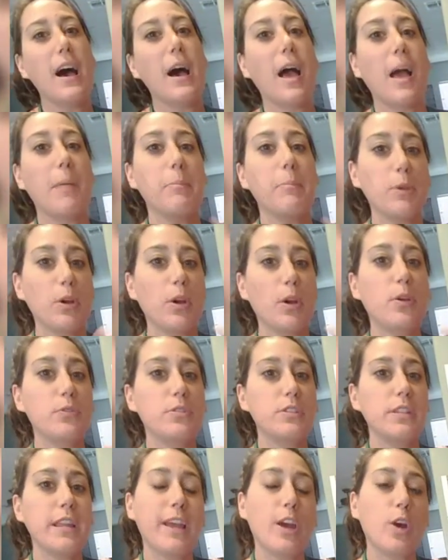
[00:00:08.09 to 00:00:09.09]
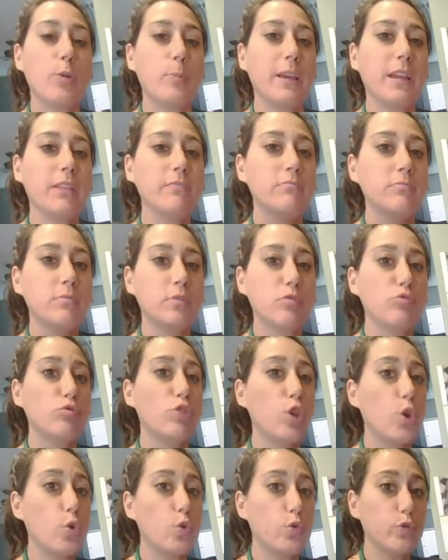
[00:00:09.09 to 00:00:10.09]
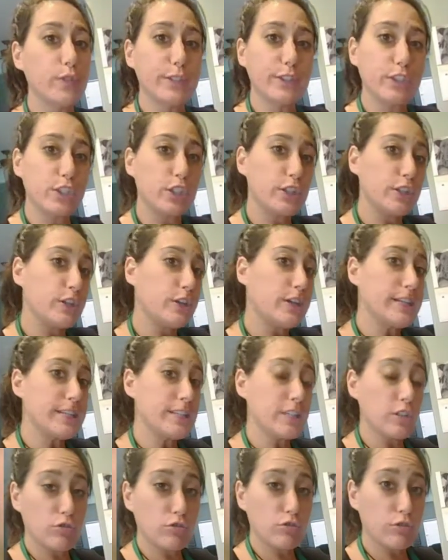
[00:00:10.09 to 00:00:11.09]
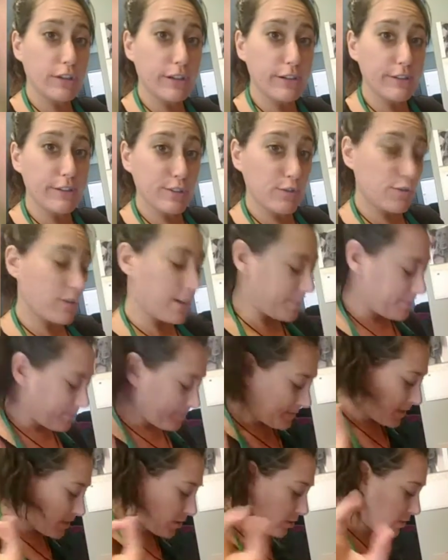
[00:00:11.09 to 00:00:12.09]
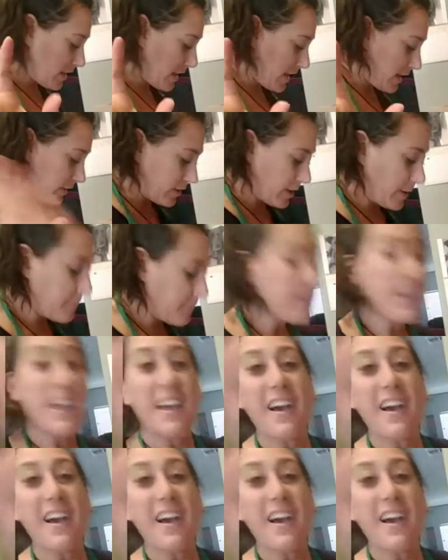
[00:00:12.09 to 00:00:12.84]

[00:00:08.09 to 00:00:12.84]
I'm your host Naomi, local realtor in Central Arizona. Throw that out there.